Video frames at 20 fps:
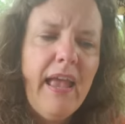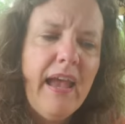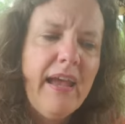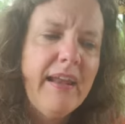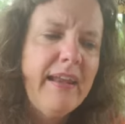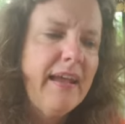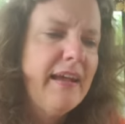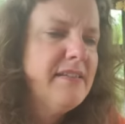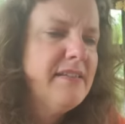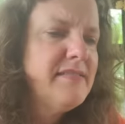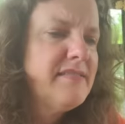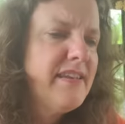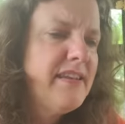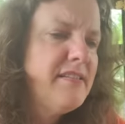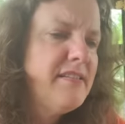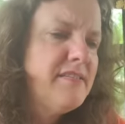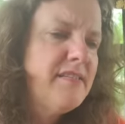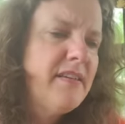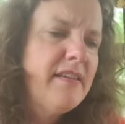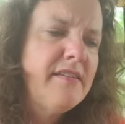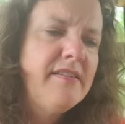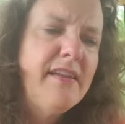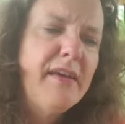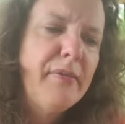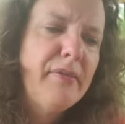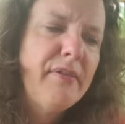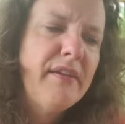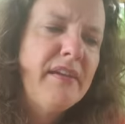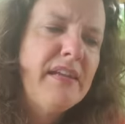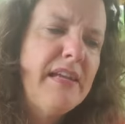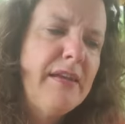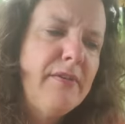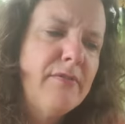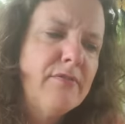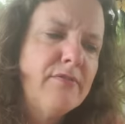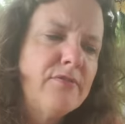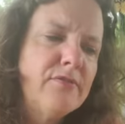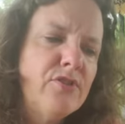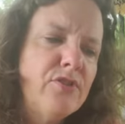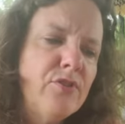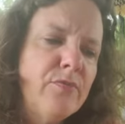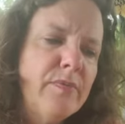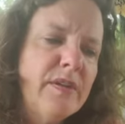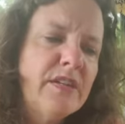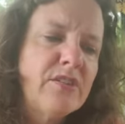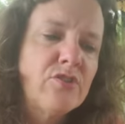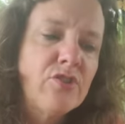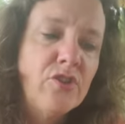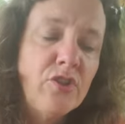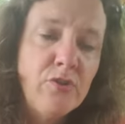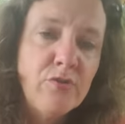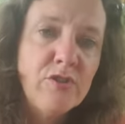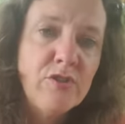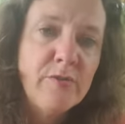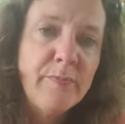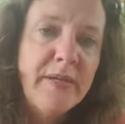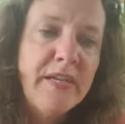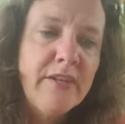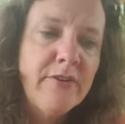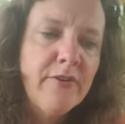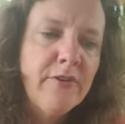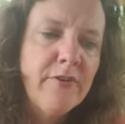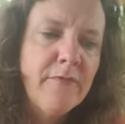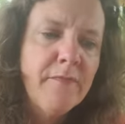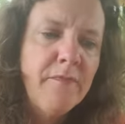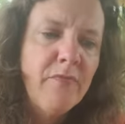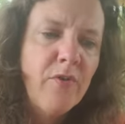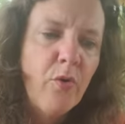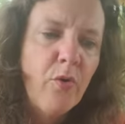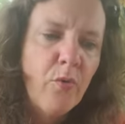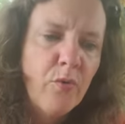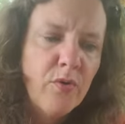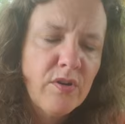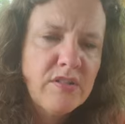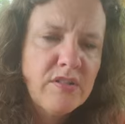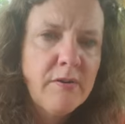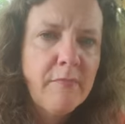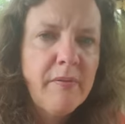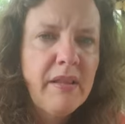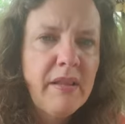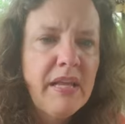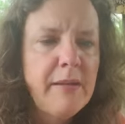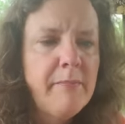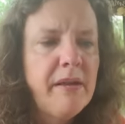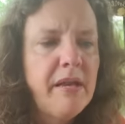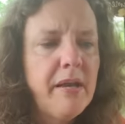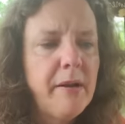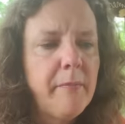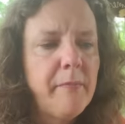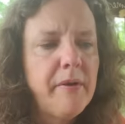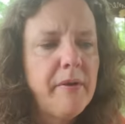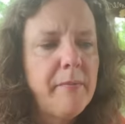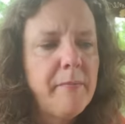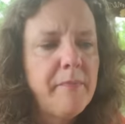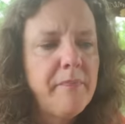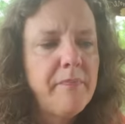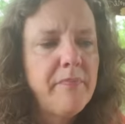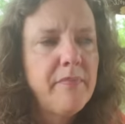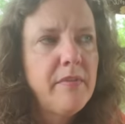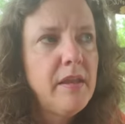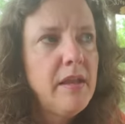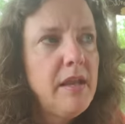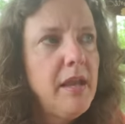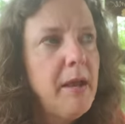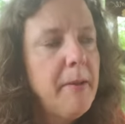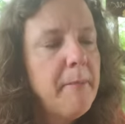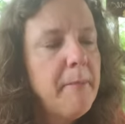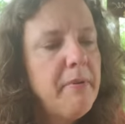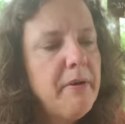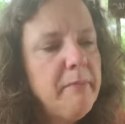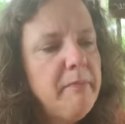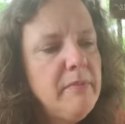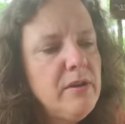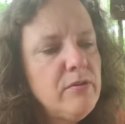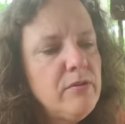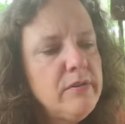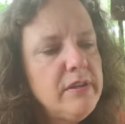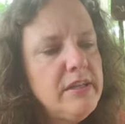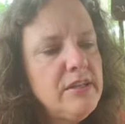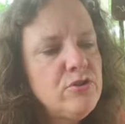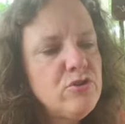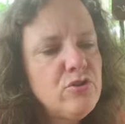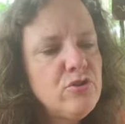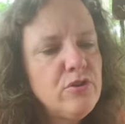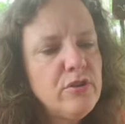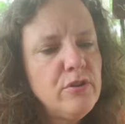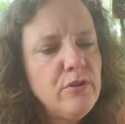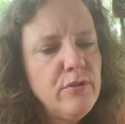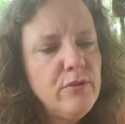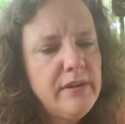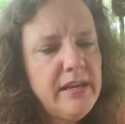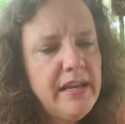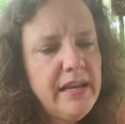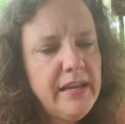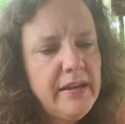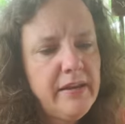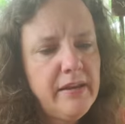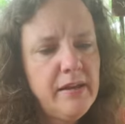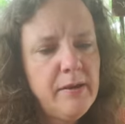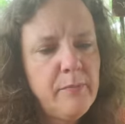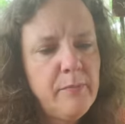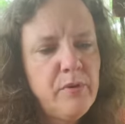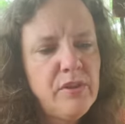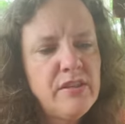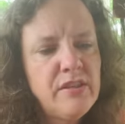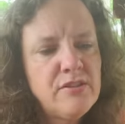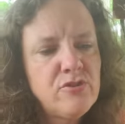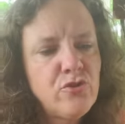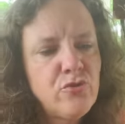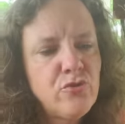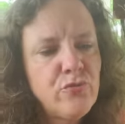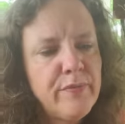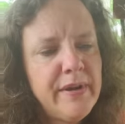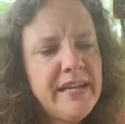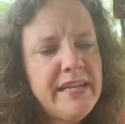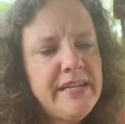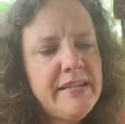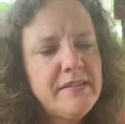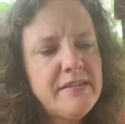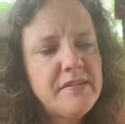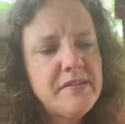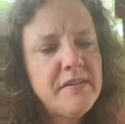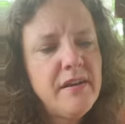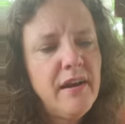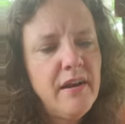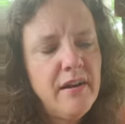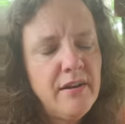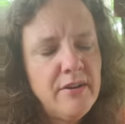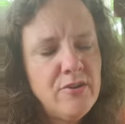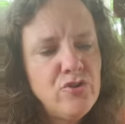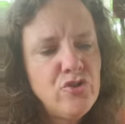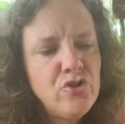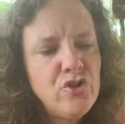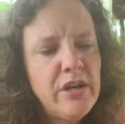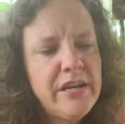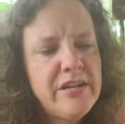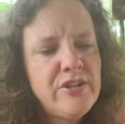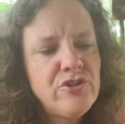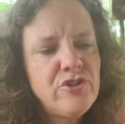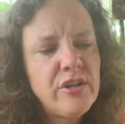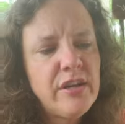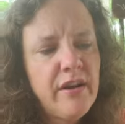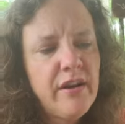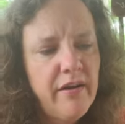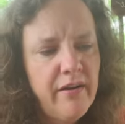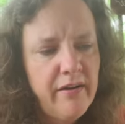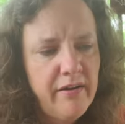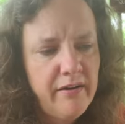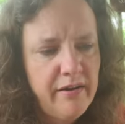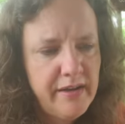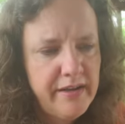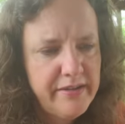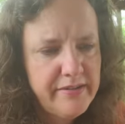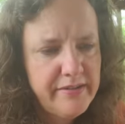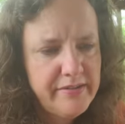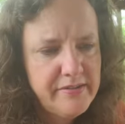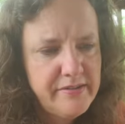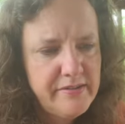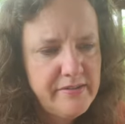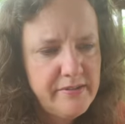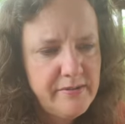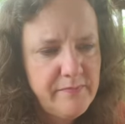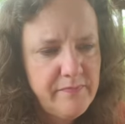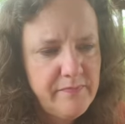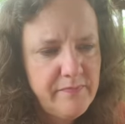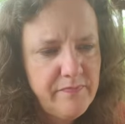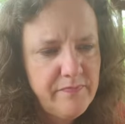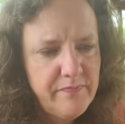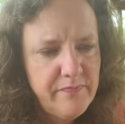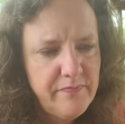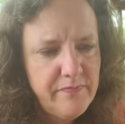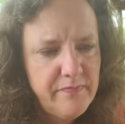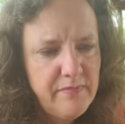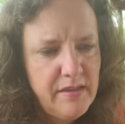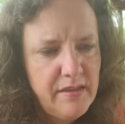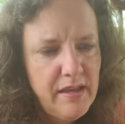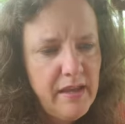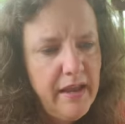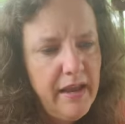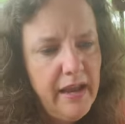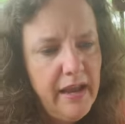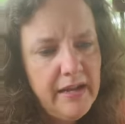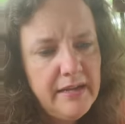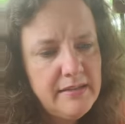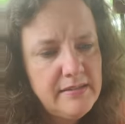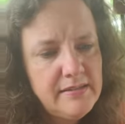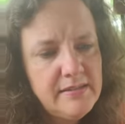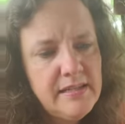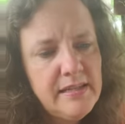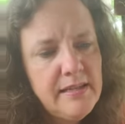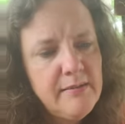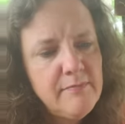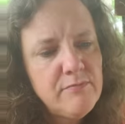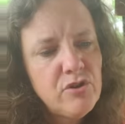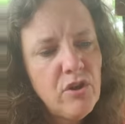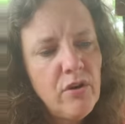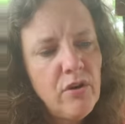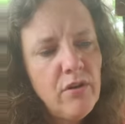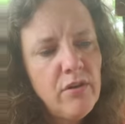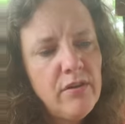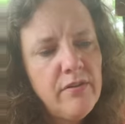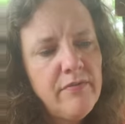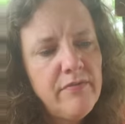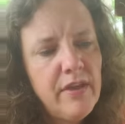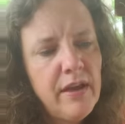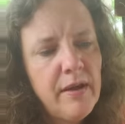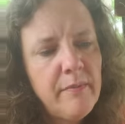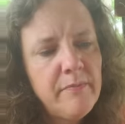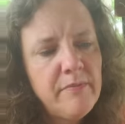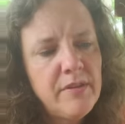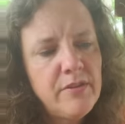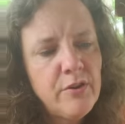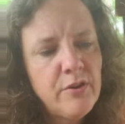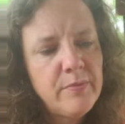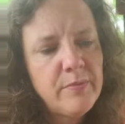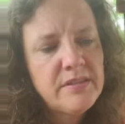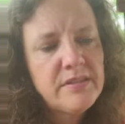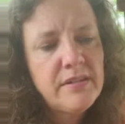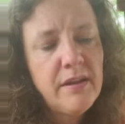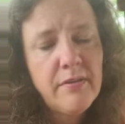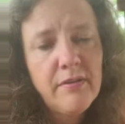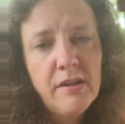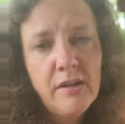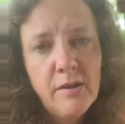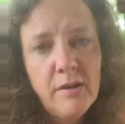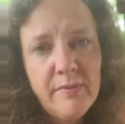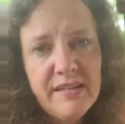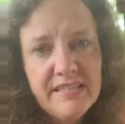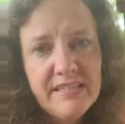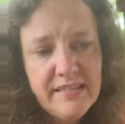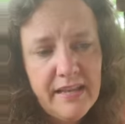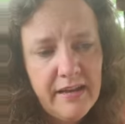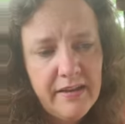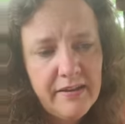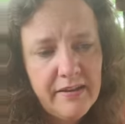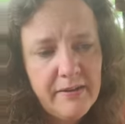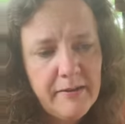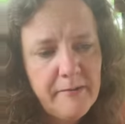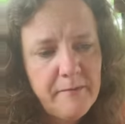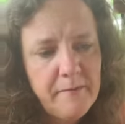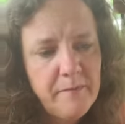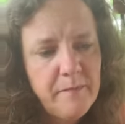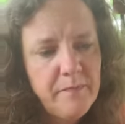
And Aslan said nothing either to excuse Peter or to blame him, but merely stood looking at him with his great, unchanging eyes. And it seemed to all of them that there was nothing to be said.